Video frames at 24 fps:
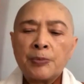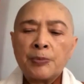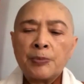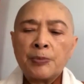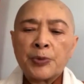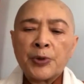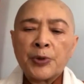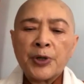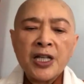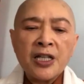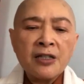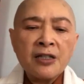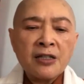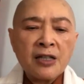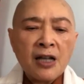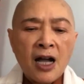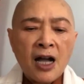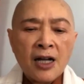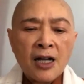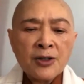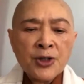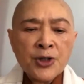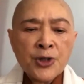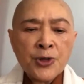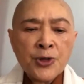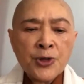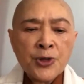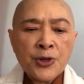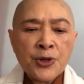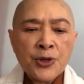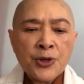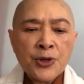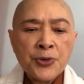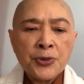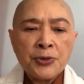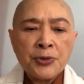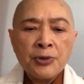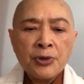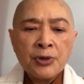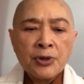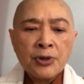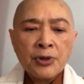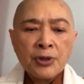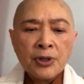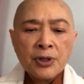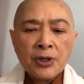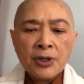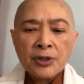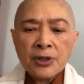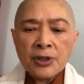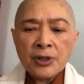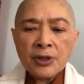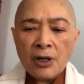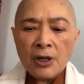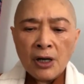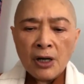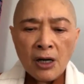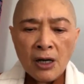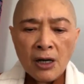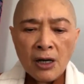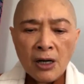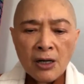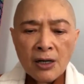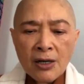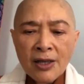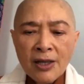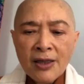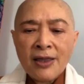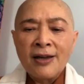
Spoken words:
bring down to the earth,